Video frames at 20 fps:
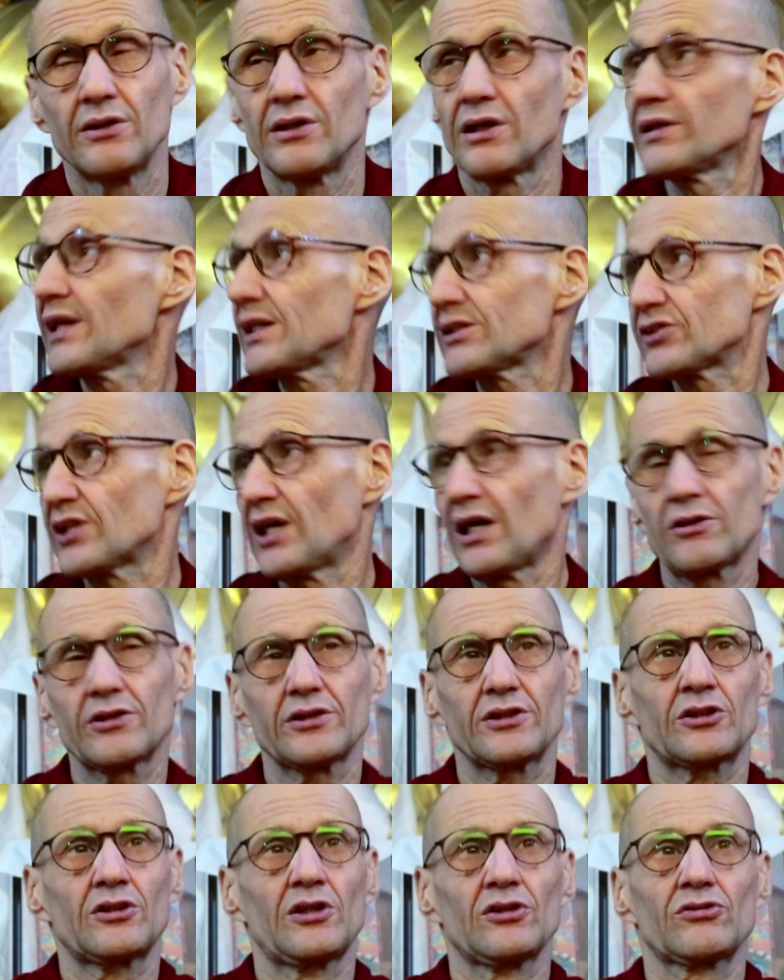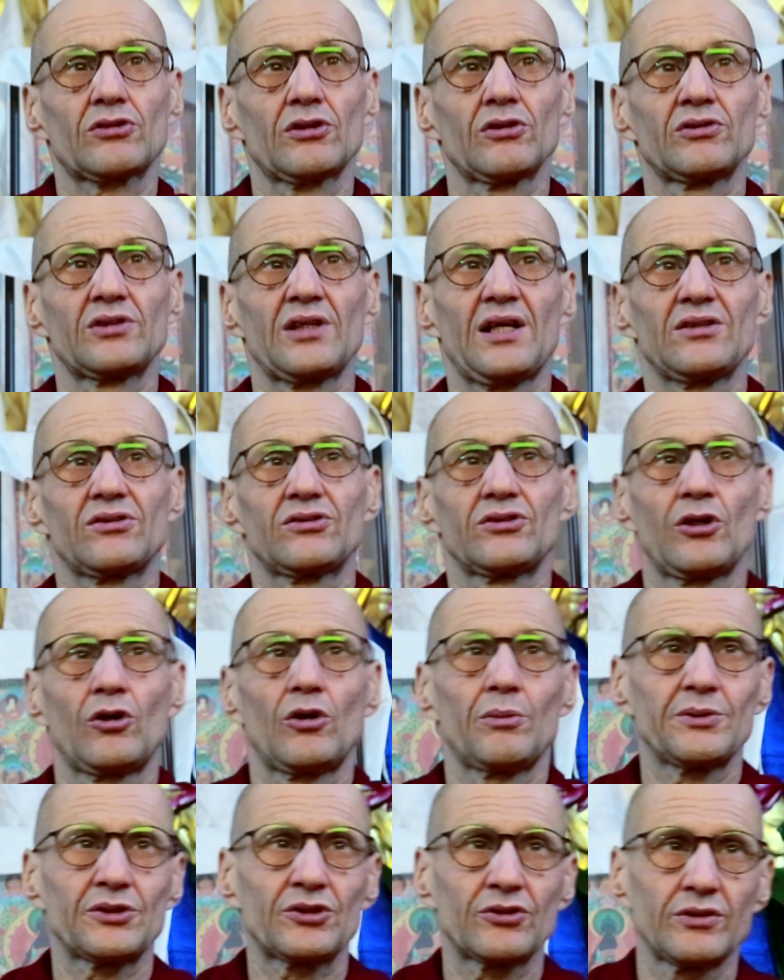Now that child at the crossroads has no
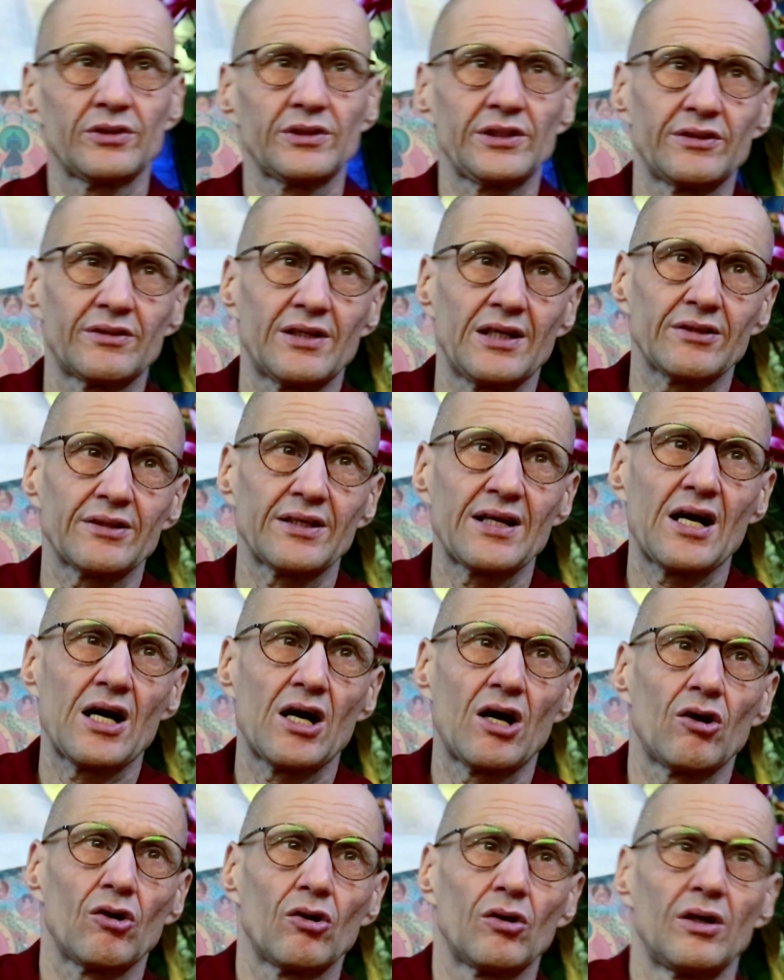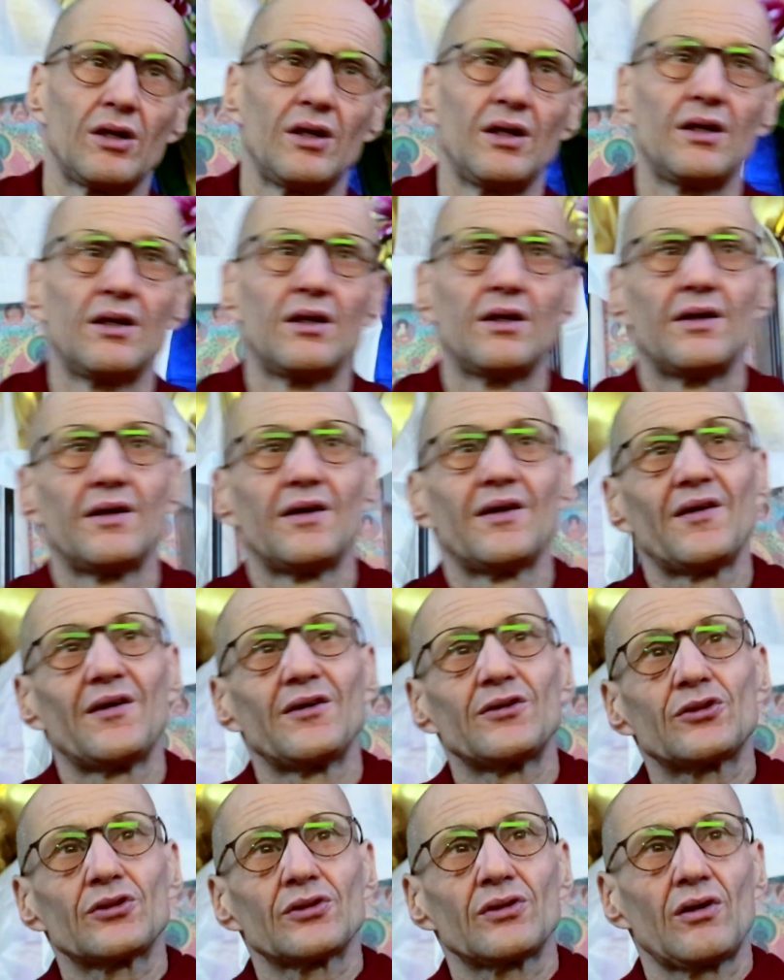opportunity right now
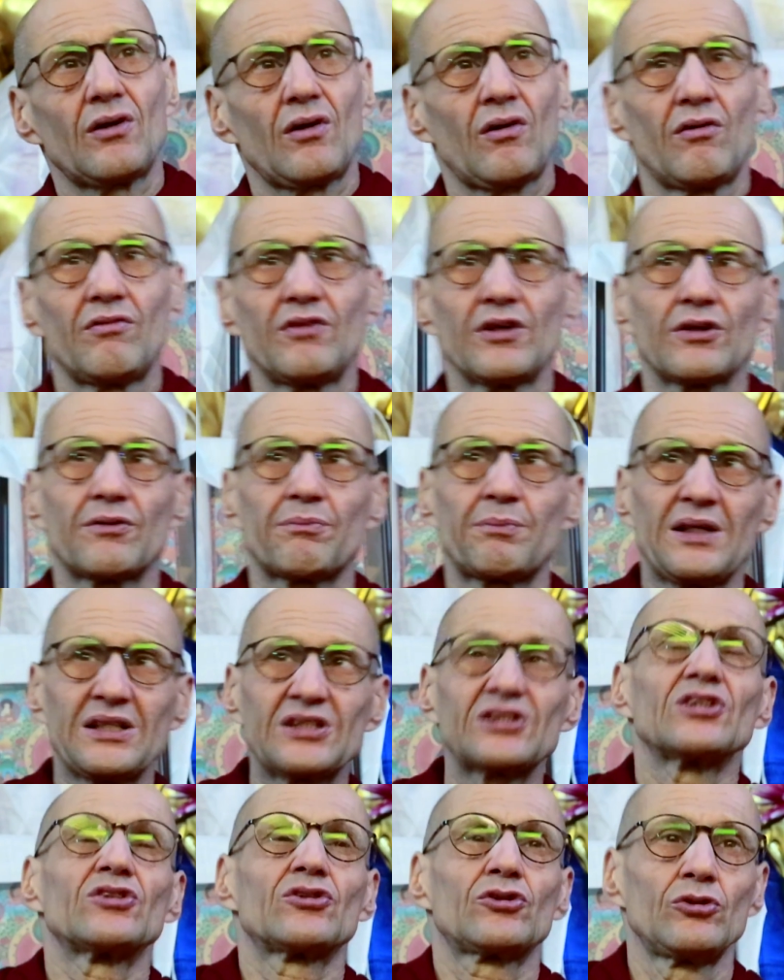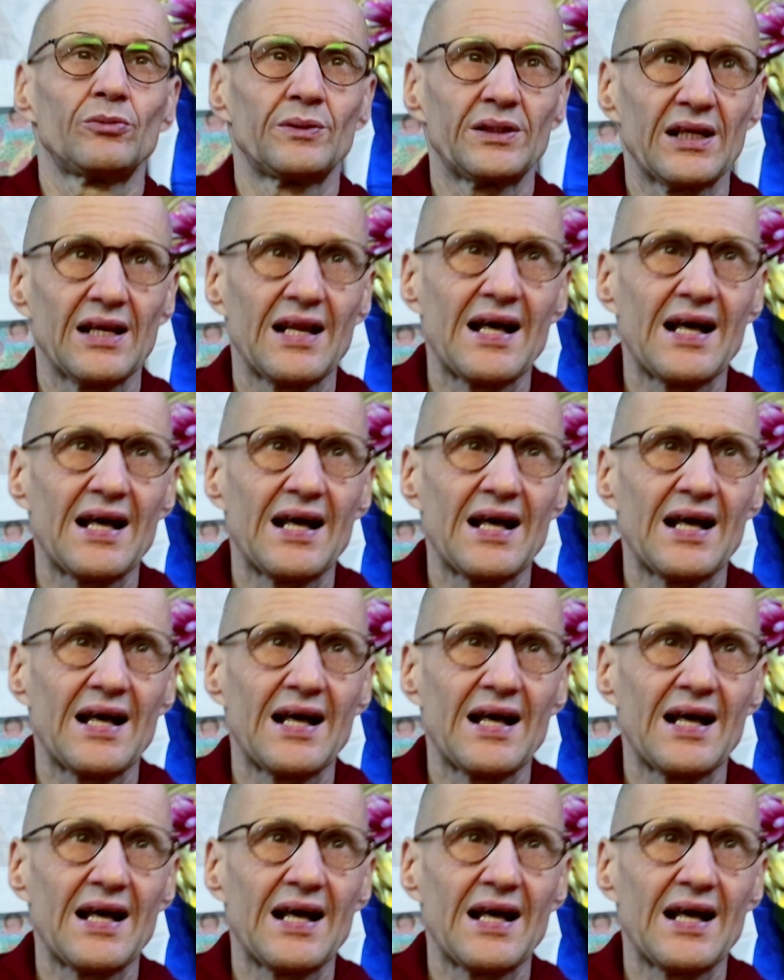of a precious human